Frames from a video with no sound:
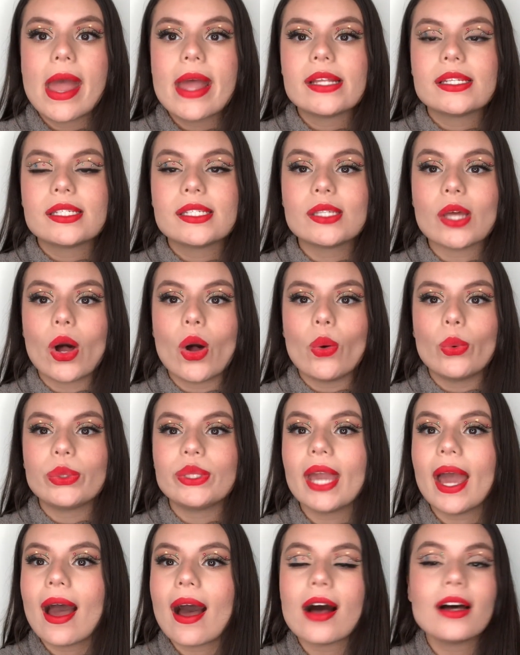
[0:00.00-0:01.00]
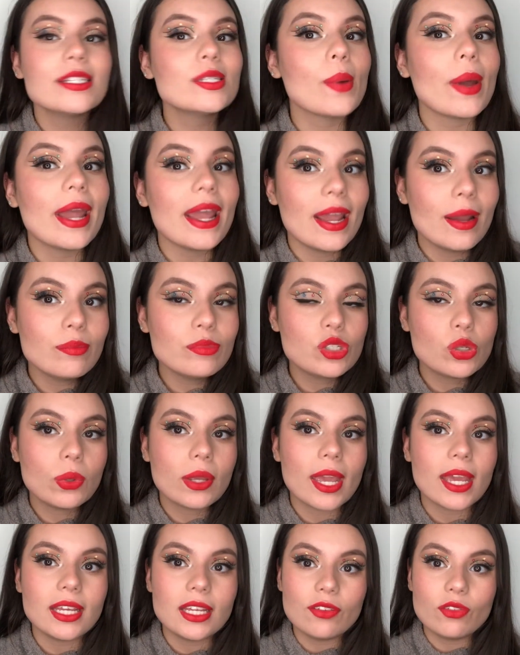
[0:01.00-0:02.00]
So yeah, also I am doing
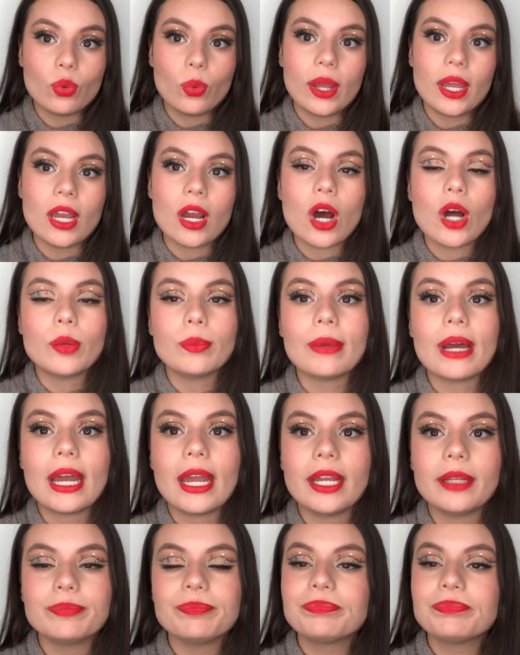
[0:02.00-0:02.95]
a giveaway on my